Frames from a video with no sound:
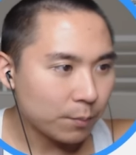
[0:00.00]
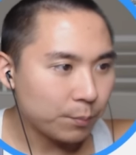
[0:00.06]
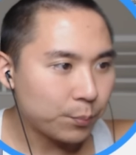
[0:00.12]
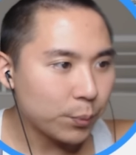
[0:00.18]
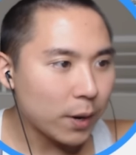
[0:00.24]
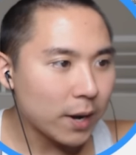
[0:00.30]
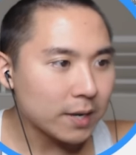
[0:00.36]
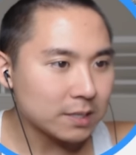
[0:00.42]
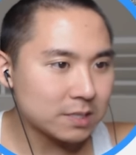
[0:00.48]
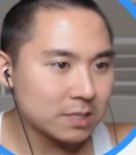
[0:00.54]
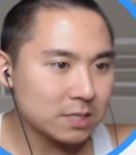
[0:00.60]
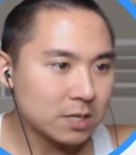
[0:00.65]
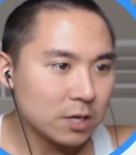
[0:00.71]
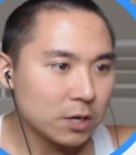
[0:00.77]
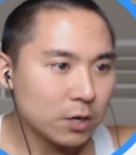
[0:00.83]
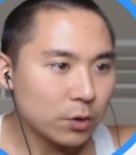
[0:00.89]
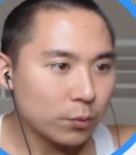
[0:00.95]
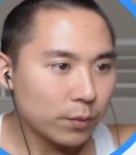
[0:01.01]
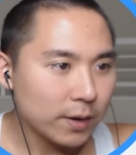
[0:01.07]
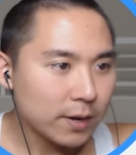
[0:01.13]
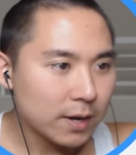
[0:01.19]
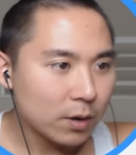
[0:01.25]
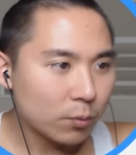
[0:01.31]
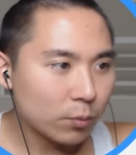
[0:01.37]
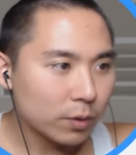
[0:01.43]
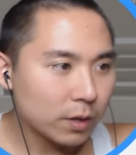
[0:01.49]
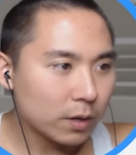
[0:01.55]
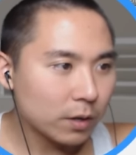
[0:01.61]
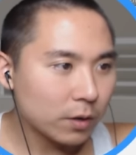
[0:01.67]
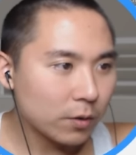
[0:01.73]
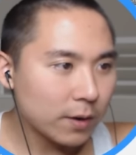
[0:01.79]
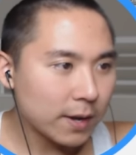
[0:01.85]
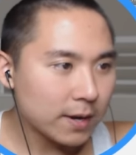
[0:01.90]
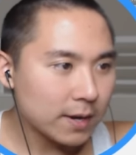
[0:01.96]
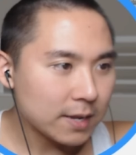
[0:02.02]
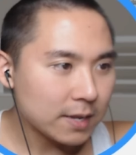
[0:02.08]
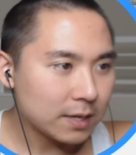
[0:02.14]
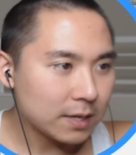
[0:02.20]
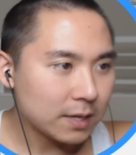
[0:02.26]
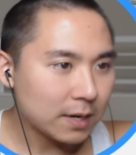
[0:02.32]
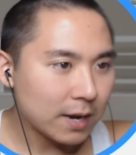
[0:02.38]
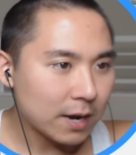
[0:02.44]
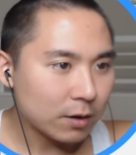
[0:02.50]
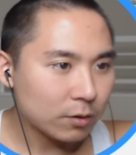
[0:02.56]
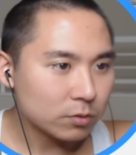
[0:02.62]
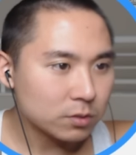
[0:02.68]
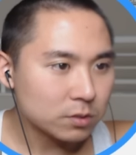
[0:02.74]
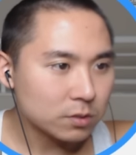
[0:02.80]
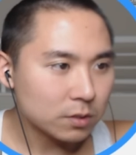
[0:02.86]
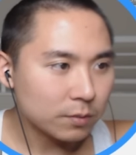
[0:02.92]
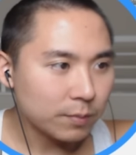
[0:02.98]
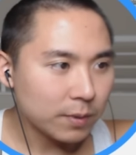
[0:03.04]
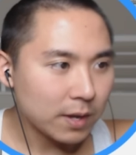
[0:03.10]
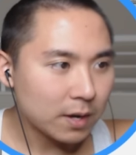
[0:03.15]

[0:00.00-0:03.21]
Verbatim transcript: But right now we're going to go ahead and get out some